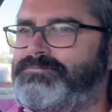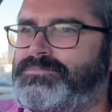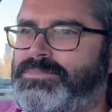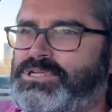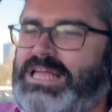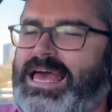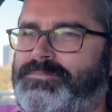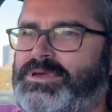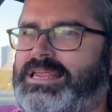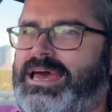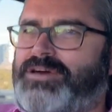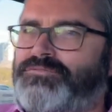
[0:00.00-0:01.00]
claiming
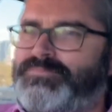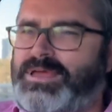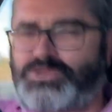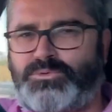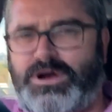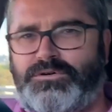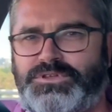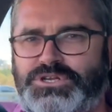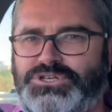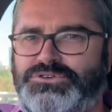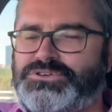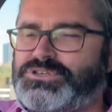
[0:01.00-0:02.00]
to have mental health
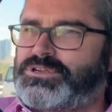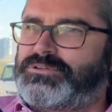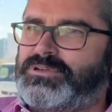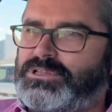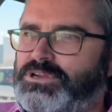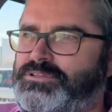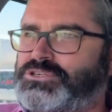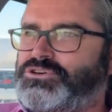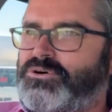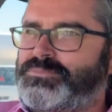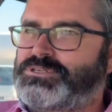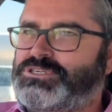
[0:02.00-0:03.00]
issues, and a lot of the
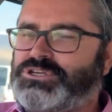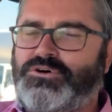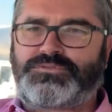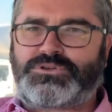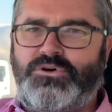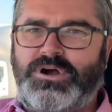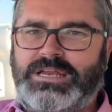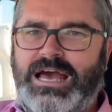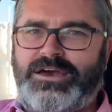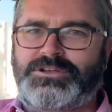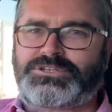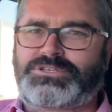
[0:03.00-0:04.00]
time it's
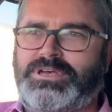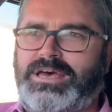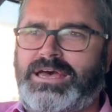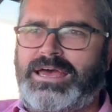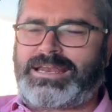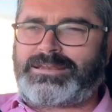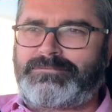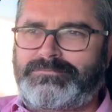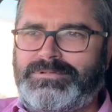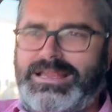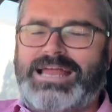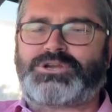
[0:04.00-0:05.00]
self-diagnosed and
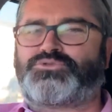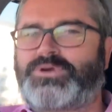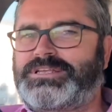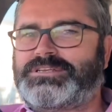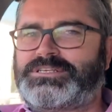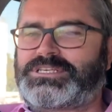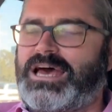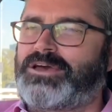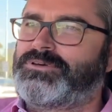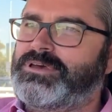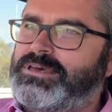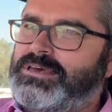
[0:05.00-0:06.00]
untreated. So,
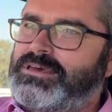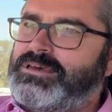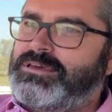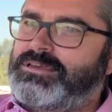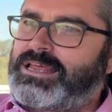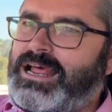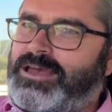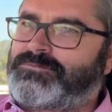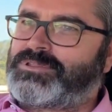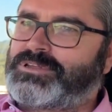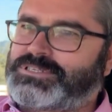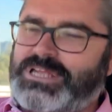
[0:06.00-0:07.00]
you know,
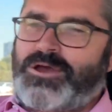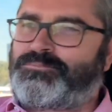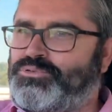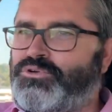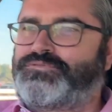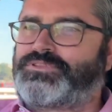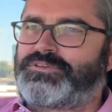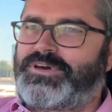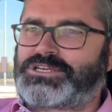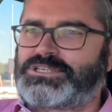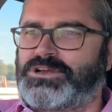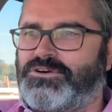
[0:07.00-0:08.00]
there's no proof that they've
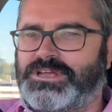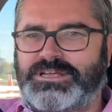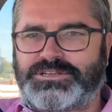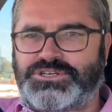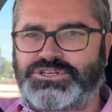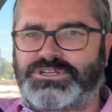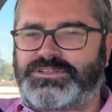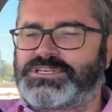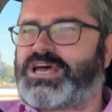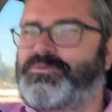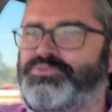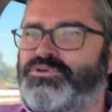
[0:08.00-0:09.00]
actually got a condition, and there's
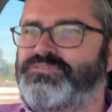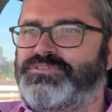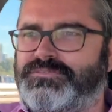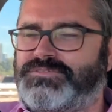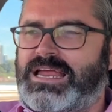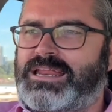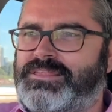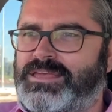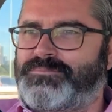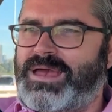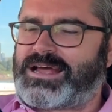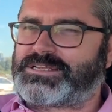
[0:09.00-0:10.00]
no proof that they've done anything
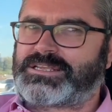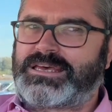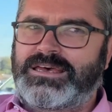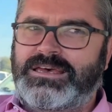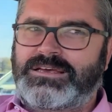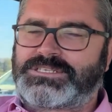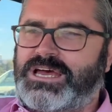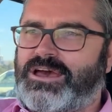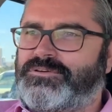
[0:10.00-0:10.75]
about it. So